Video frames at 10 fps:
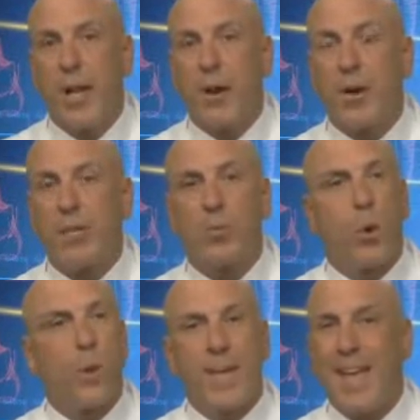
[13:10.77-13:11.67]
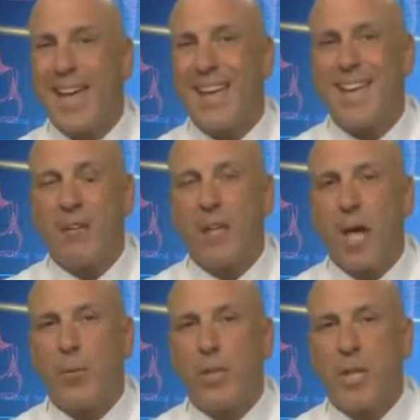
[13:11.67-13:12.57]
areas where we can't get a
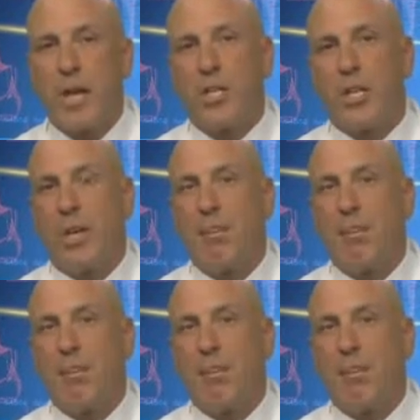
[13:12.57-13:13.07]
lot of reduction.